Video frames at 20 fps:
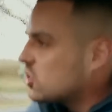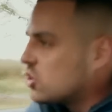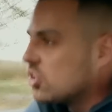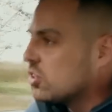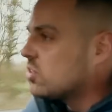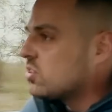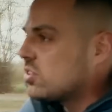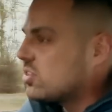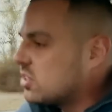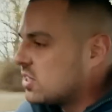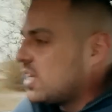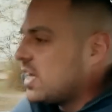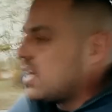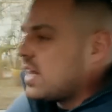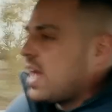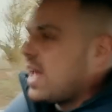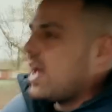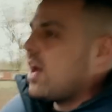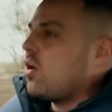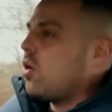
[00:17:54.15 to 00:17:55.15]
just sit
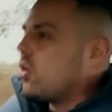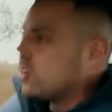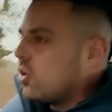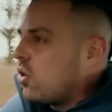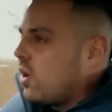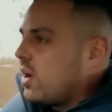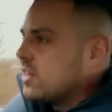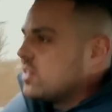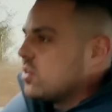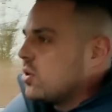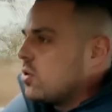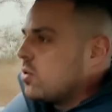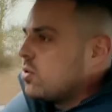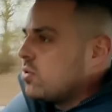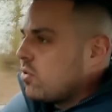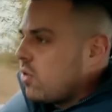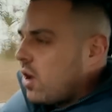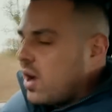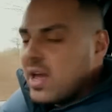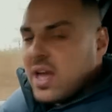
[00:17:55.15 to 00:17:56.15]
there on idle,
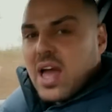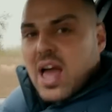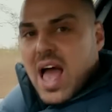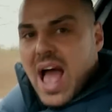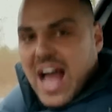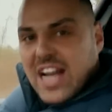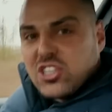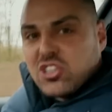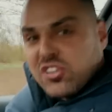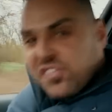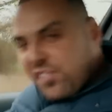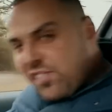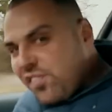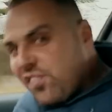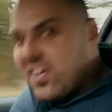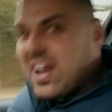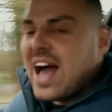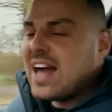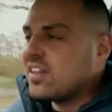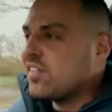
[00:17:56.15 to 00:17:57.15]
right, and just
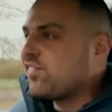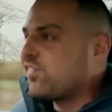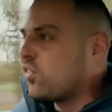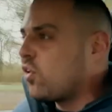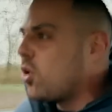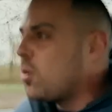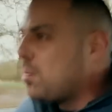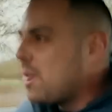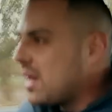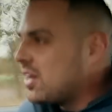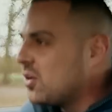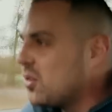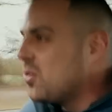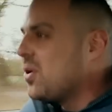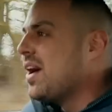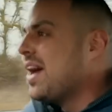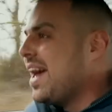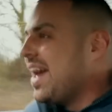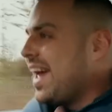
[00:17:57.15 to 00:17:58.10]
flat the throttle pedal.